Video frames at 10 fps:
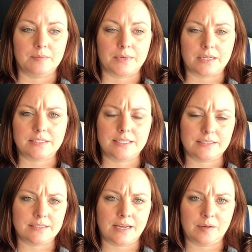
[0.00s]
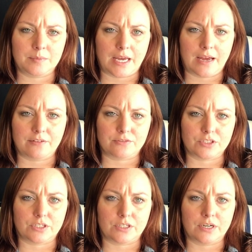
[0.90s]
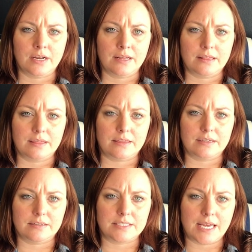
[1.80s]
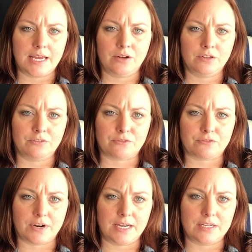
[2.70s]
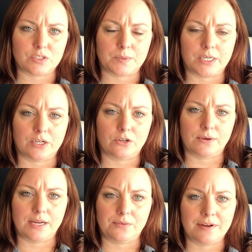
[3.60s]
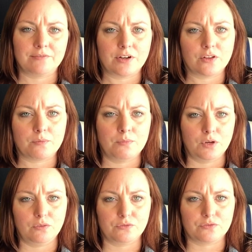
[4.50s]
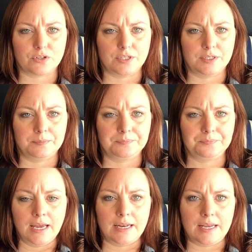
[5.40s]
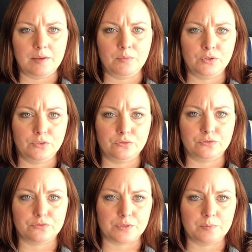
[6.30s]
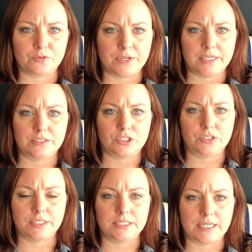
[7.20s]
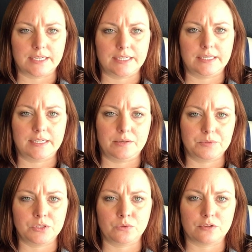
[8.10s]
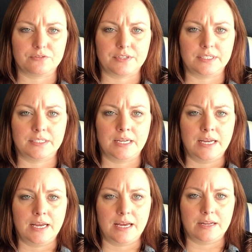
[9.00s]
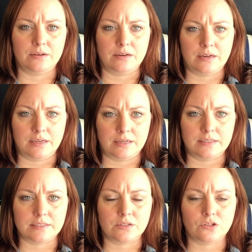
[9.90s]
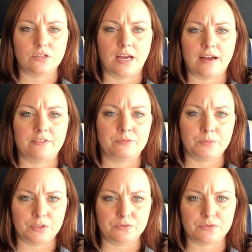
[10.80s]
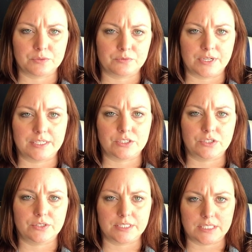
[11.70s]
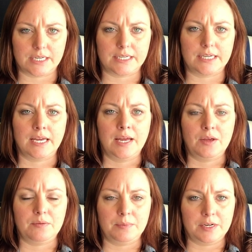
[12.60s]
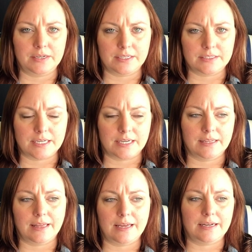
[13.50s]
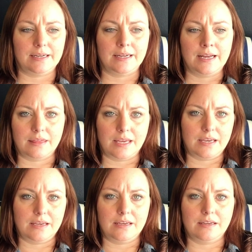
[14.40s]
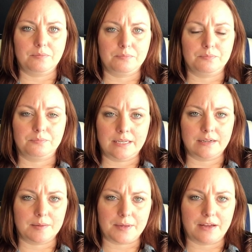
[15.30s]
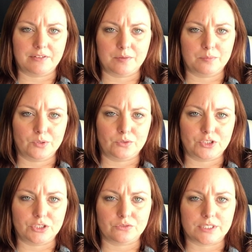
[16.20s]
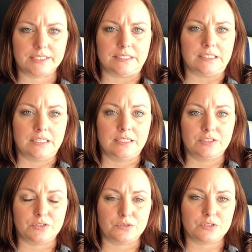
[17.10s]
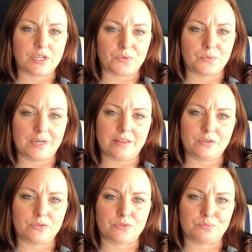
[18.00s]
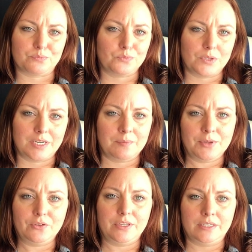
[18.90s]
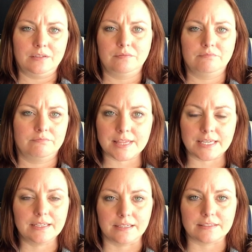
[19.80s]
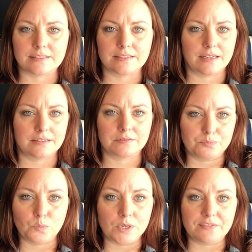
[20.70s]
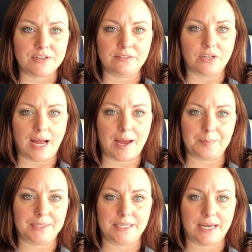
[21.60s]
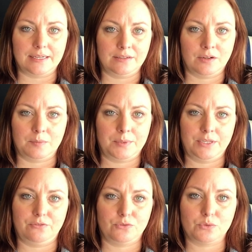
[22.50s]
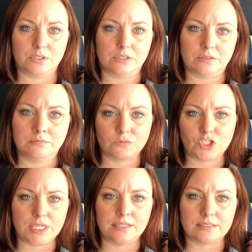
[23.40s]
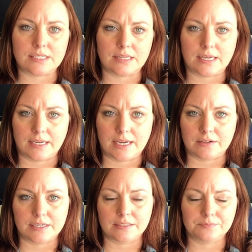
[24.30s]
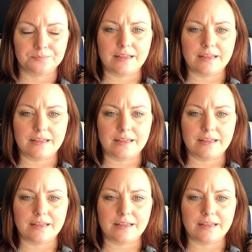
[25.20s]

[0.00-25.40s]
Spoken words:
Cussy is named after the town in France where her great-grandfather moved from, and he moved from France to Kentucky. He was an orphan, and in his adult life moved from France to Kentucky, married a Kentucky lady. They ended up having blue children, so it's like one of those one in a million things that would have never happened had it not been for genes that they carry.